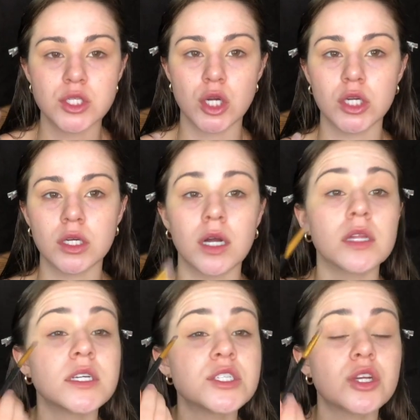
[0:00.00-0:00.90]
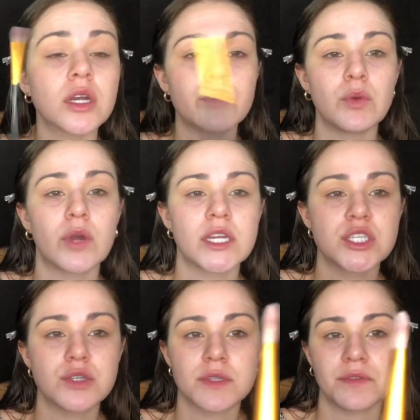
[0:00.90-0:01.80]
darker colors, you're going to be wanting
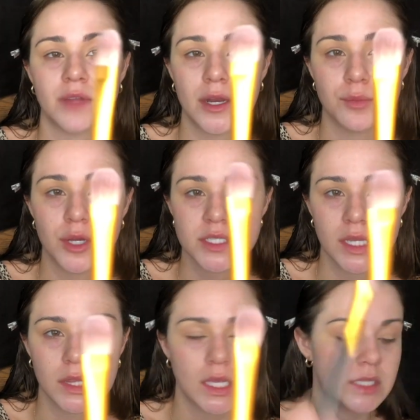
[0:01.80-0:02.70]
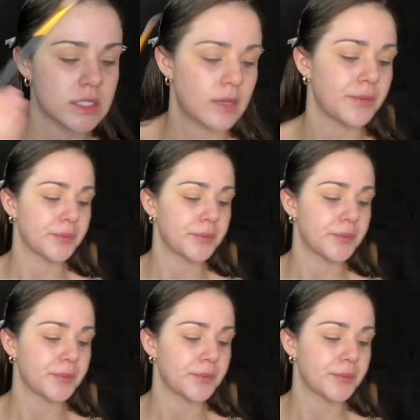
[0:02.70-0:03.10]
to use a flatter brush like this.